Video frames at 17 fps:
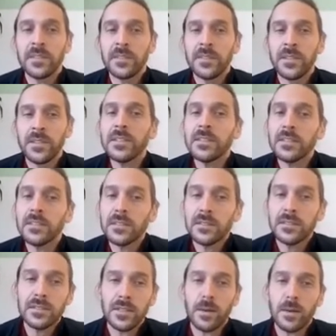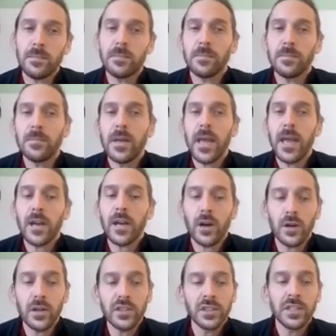There's some
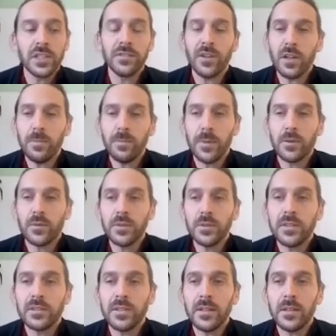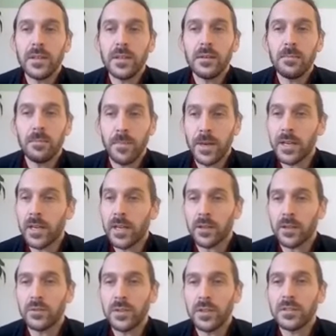encouraging development recently. Many
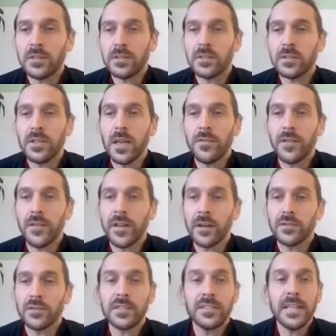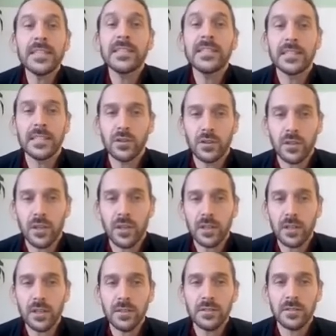countries have announced net zero
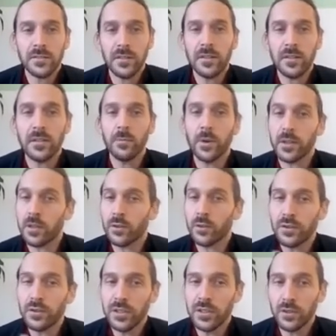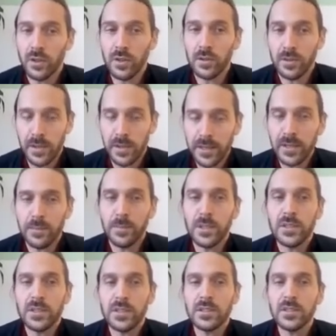targets. They want to go to zero net
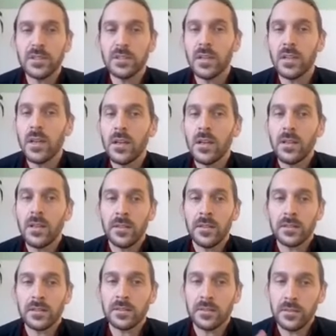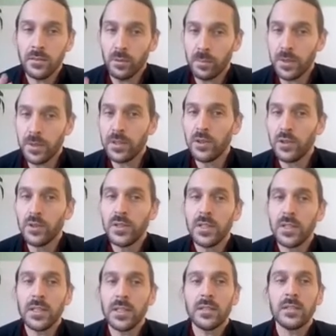emissions. That's the European
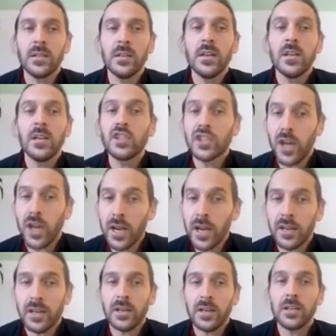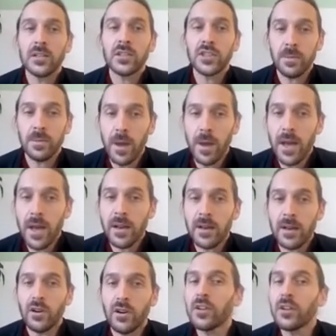Union, China, Japan,
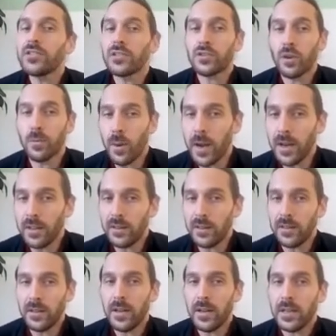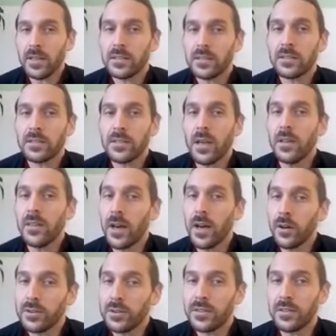and also Joe Biden has
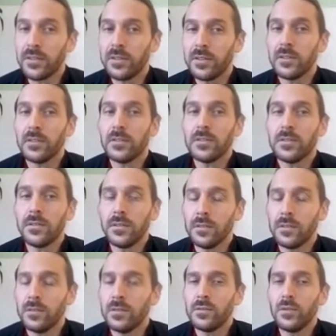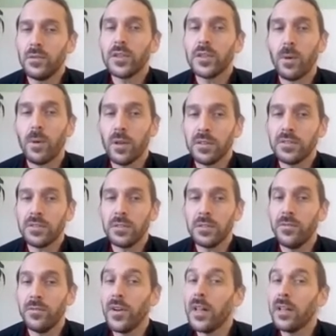announced that the US policy
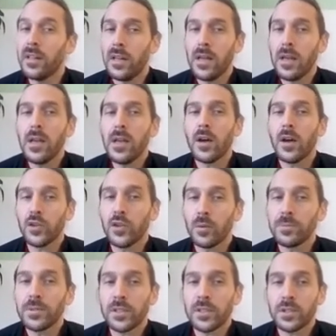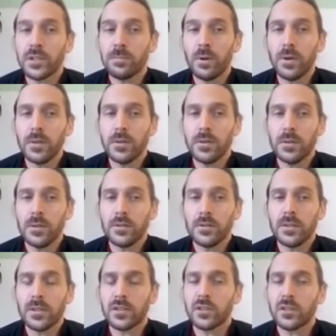will adopt
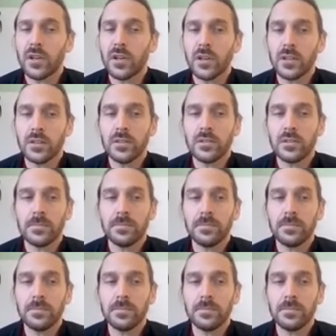such a target.